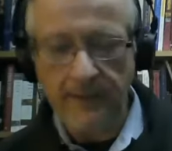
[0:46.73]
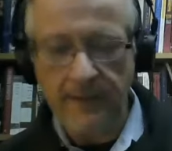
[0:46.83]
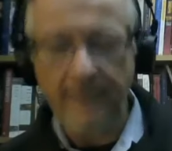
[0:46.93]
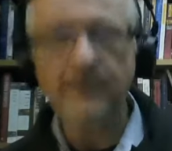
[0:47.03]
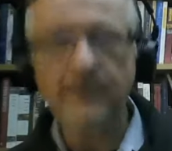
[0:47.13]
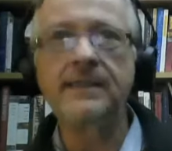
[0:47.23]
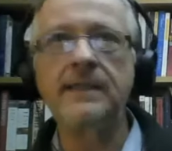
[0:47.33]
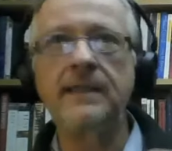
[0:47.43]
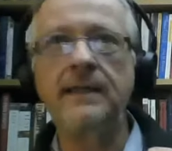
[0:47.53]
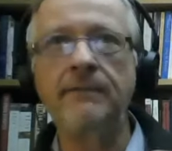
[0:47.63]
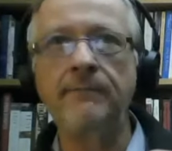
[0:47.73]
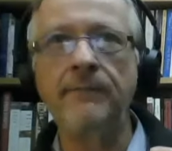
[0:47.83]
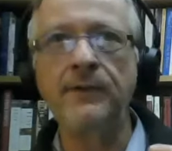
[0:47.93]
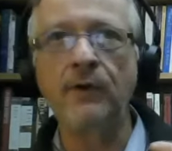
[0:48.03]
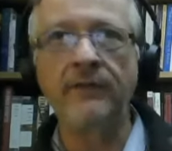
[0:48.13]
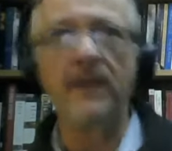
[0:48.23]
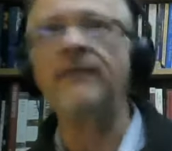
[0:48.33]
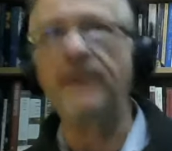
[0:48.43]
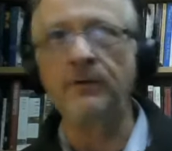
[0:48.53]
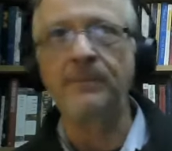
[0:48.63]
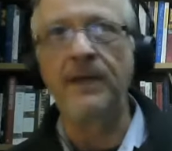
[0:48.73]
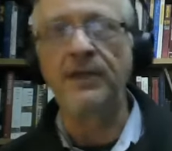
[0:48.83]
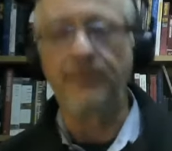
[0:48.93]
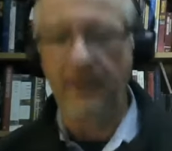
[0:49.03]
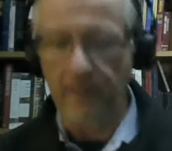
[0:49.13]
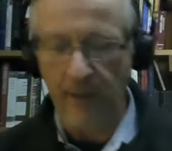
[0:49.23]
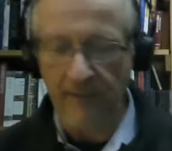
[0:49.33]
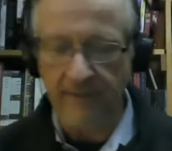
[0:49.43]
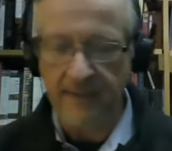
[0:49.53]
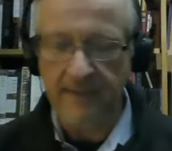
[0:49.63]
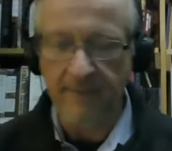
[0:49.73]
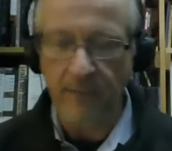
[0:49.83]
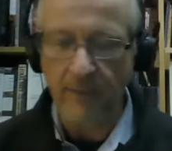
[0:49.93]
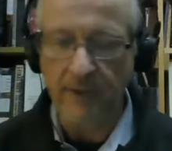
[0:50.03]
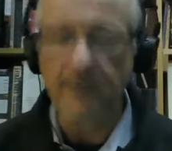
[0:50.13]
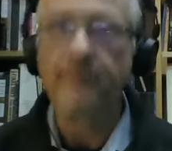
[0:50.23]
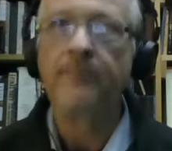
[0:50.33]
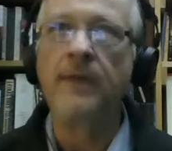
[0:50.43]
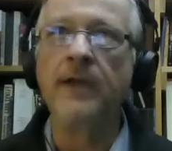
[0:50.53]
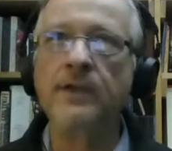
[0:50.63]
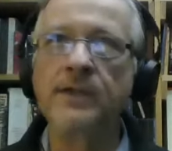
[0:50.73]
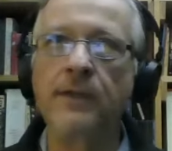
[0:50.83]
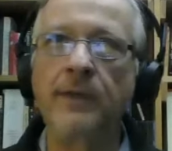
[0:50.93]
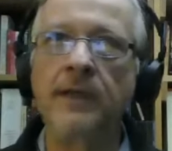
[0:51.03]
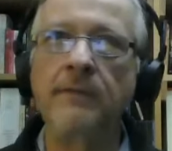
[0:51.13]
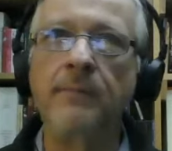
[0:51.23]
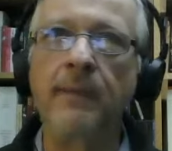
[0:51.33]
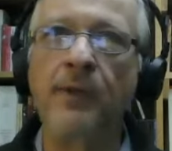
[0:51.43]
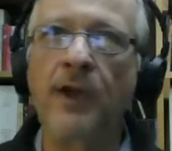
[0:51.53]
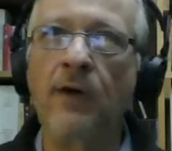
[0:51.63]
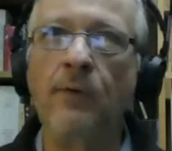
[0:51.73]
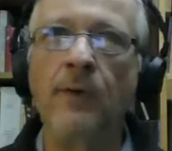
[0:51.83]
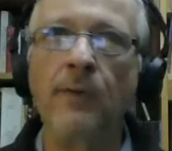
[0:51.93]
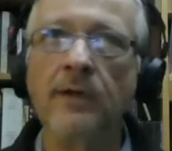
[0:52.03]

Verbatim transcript: Give us the, the sort of elevator speech about BardFest, if you would, just so people know what